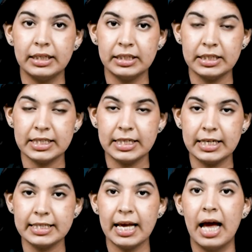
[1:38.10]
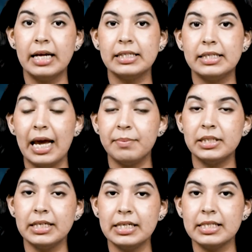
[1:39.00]
kidney disease,
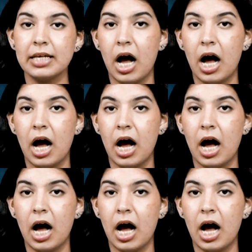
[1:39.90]
diabetes,